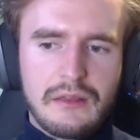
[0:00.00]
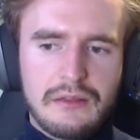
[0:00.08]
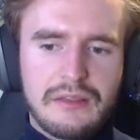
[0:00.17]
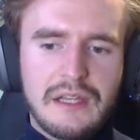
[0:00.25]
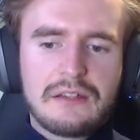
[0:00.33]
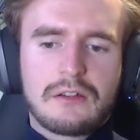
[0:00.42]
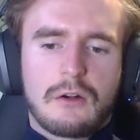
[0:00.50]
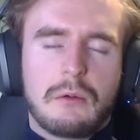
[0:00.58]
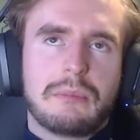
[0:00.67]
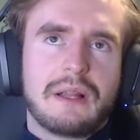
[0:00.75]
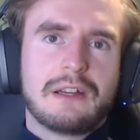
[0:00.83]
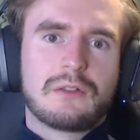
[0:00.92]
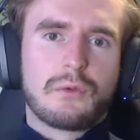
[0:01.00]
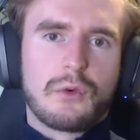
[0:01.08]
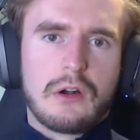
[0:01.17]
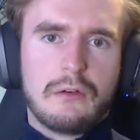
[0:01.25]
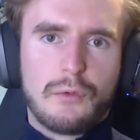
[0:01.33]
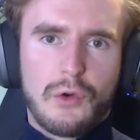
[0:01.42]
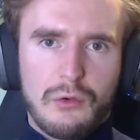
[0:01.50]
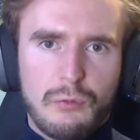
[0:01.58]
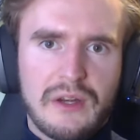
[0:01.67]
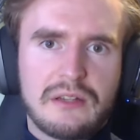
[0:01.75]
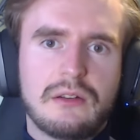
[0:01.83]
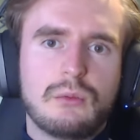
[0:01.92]
these are in place for a
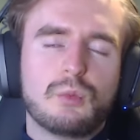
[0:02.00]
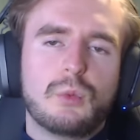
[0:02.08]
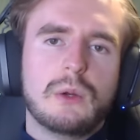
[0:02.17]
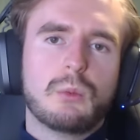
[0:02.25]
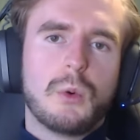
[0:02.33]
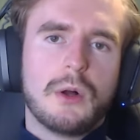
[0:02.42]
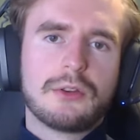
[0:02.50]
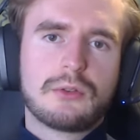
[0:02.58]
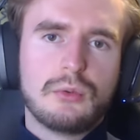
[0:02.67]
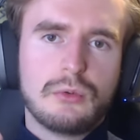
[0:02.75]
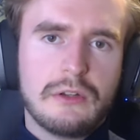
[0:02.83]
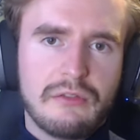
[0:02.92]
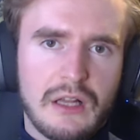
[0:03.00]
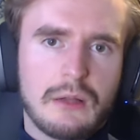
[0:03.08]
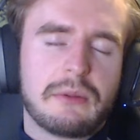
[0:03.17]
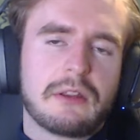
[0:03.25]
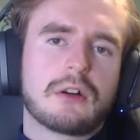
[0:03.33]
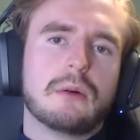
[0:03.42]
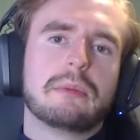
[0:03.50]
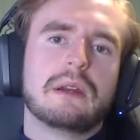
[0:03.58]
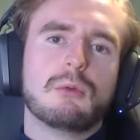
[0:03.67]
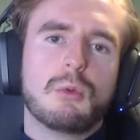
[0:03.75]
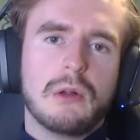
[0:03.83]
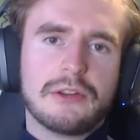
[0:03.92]
reason. We want to develop the company,
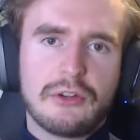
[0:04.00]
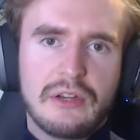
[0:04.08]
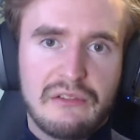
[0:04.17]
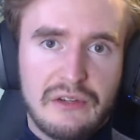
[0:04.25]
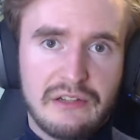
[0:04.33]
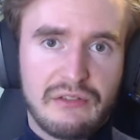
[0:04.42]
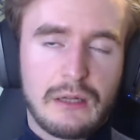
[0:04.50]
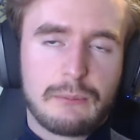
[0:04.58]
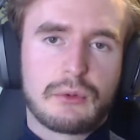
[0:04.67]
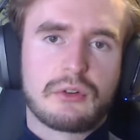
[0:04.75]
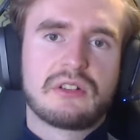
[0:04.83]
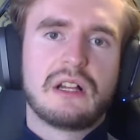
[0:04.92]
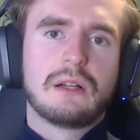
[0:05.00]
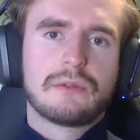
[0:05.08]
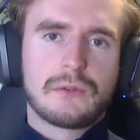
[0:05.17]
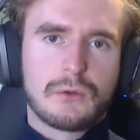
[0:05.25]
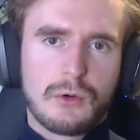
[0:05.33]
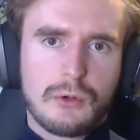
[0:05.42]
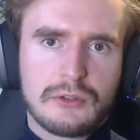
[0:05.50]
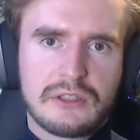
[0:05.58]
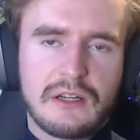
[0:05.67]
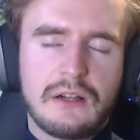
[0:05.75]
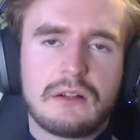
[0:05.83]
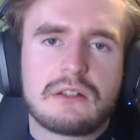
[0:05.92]
we want to develop ourselves, our own
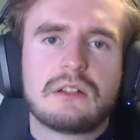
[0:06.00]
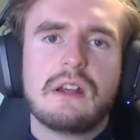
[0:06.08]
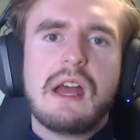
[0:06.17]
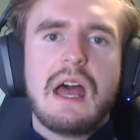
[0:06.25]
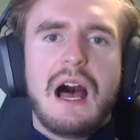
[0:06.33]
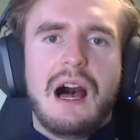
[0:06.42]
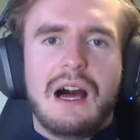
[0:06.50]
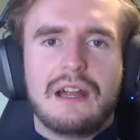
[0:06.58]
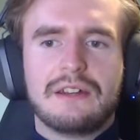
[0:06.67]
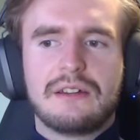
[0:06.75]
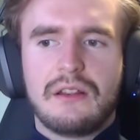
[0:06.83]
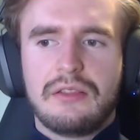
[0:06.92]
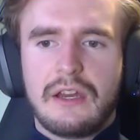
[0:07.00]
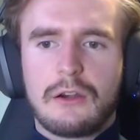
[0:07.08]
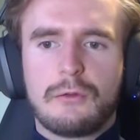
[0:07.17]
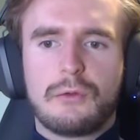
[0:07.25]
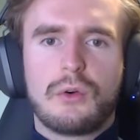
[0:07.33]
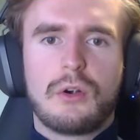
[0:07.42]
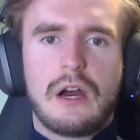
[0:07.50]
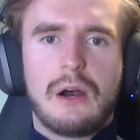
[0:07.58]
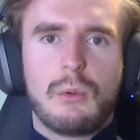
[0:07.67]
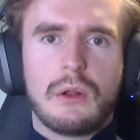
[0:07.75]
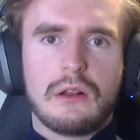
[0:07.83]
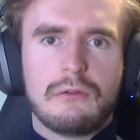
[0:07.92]
skills, and therefore I
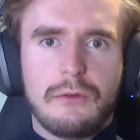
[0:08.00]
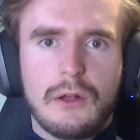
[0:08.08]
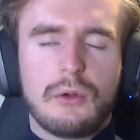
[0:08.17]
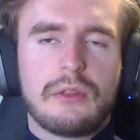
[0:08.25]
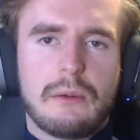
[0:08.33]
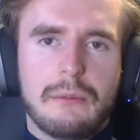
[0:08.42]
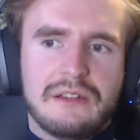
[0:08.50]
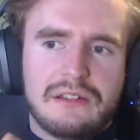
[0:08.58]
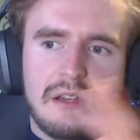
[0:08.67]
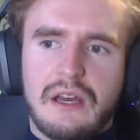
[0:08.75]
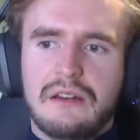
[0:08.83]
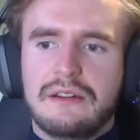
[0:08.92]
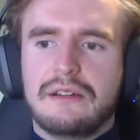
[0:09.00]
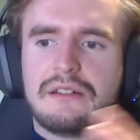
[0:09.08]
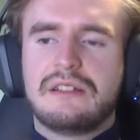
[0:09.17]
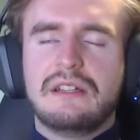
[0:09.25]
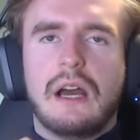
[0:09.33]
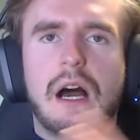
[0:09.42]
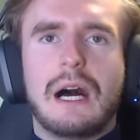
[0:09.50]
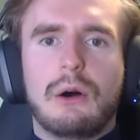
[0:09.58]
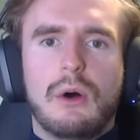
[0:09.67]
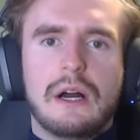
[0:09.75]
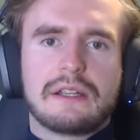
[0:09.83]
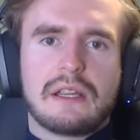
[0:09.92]
will follow them and see
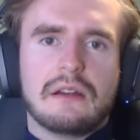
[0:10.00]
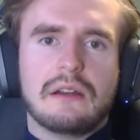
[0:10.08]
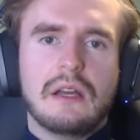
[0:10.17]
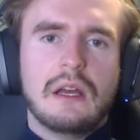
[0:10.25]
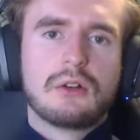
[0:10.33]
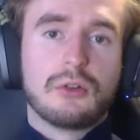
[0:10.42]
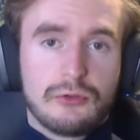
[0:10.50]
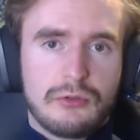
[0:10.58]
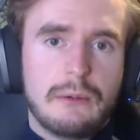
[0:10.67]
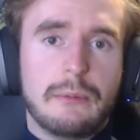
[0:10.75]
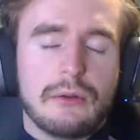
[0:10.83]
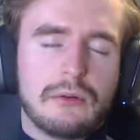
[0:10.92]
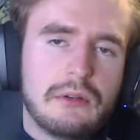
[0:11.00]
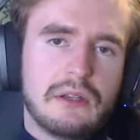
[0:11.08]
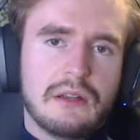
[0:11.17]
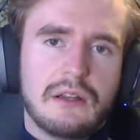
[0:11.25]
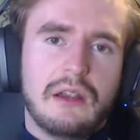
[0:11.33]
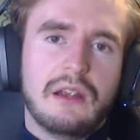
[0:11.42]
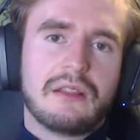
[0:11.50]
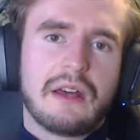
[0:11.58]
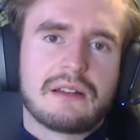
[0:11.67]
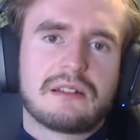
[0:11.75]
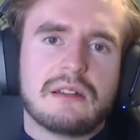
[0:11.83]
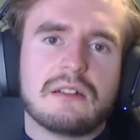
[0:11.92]
how I can contribute in
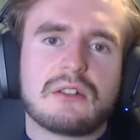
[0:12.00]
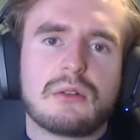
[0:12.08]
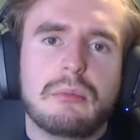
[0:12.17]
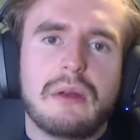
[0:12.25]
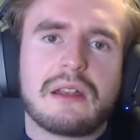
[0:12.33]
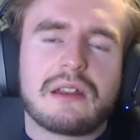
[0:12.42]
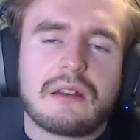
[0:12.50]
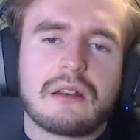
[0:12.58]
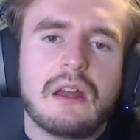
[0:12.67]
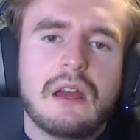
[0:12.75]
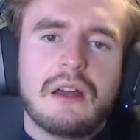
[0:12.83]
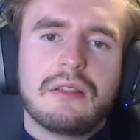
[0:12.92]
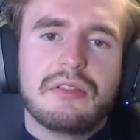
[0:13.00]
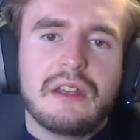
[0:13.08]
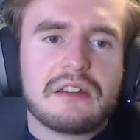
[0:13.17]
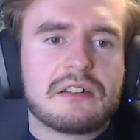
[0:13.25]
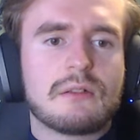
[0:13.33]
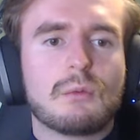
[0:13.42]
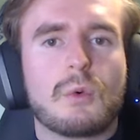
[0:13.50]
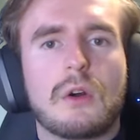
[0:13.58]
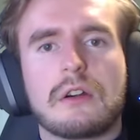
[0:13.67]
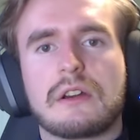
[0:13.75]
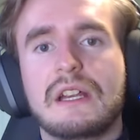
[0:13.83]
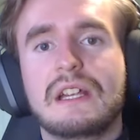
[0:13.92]
that sense to making this
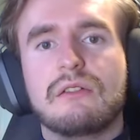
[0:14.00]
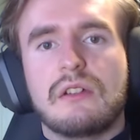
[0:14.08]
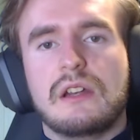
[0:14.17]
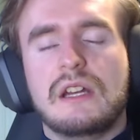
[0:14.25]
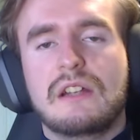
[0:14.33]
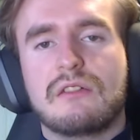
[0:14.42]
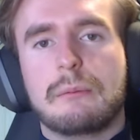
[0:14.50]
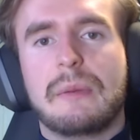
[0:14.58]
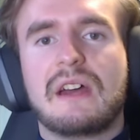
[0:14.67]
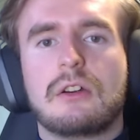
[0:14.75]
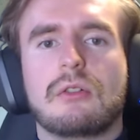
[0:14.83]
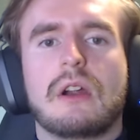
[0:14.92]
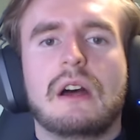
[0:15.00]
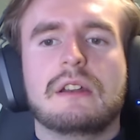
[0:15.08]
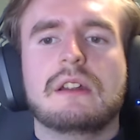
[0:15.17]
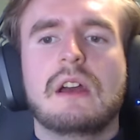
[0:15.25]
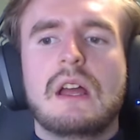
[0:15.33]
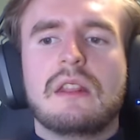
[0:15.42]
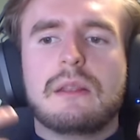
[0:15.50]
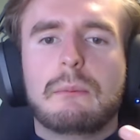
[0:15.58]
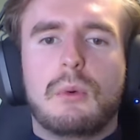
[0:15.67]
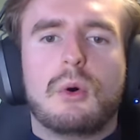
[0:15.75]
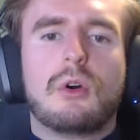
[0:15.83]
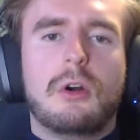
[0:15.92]
work even better. And the
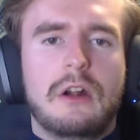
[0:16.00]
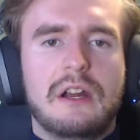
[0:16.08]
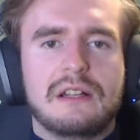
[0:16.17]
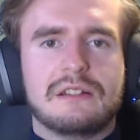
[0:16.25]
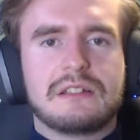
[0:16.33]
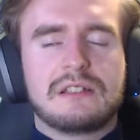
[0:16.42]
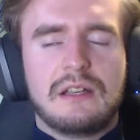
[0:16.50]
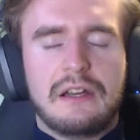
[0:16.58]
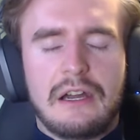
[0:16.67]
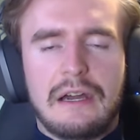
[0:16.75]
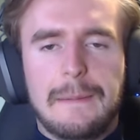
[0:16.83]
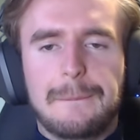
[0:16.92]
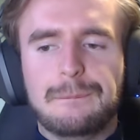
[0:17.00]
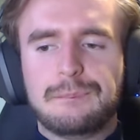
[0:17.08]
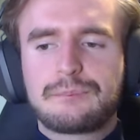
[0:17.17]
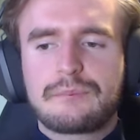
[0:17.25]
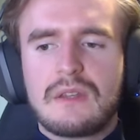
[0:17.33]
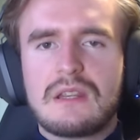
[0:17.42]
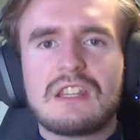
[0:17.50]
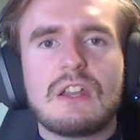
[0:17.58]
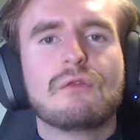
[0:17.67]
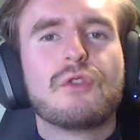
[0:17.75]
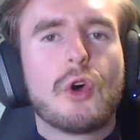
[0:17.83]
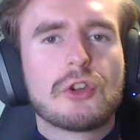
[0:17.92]
more it's
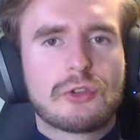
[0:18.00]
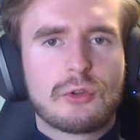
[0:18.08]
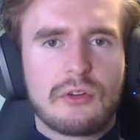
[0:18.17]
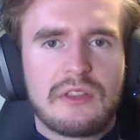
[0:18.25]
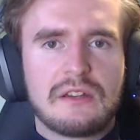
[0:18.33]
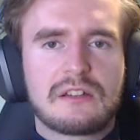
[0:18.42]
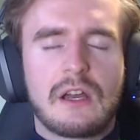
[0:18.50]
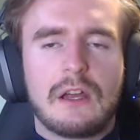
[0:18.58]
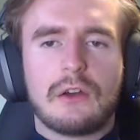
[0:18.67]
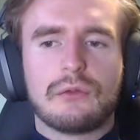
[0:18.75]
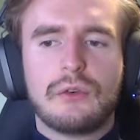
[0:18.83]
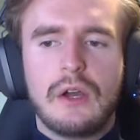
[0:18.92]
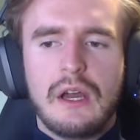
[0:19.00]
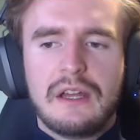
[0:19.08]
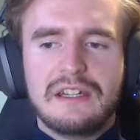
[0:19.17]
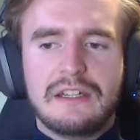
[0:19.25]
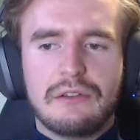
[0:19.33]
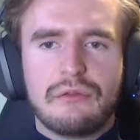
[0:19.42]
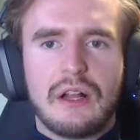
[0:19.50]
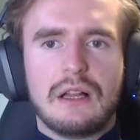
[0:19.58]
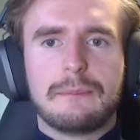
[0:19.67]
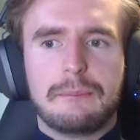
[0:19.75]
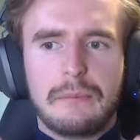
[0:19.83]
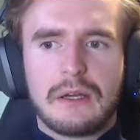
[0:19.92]
foster this kind of
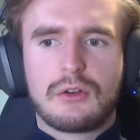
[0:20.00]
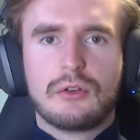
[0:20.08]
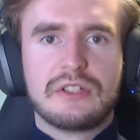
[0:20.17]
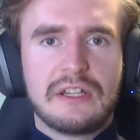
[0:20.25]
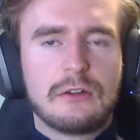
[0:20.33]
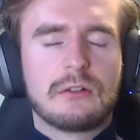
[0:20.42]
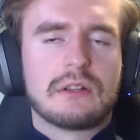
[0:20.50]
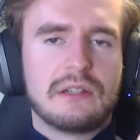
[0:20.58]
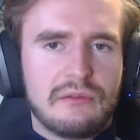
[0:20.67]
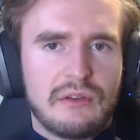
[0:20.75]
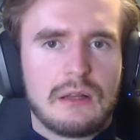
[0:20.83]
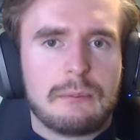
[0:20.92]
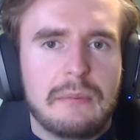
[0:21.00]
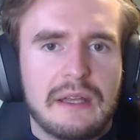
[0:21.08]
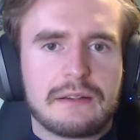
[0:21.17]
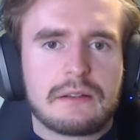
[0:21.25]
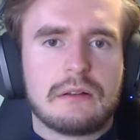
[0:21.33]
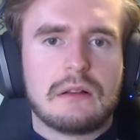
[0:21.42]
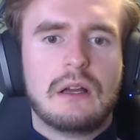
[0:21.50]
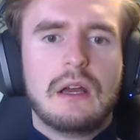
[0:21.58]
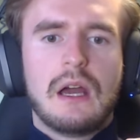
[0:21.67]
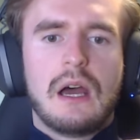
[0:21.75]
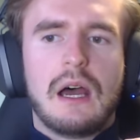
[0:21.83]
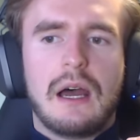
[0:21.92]
continually developmental
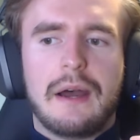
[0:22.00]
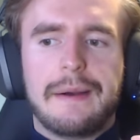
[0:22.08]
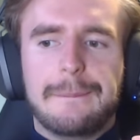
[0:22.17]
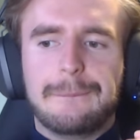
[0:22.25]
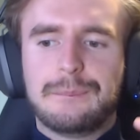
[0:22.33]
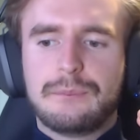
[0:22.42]
um,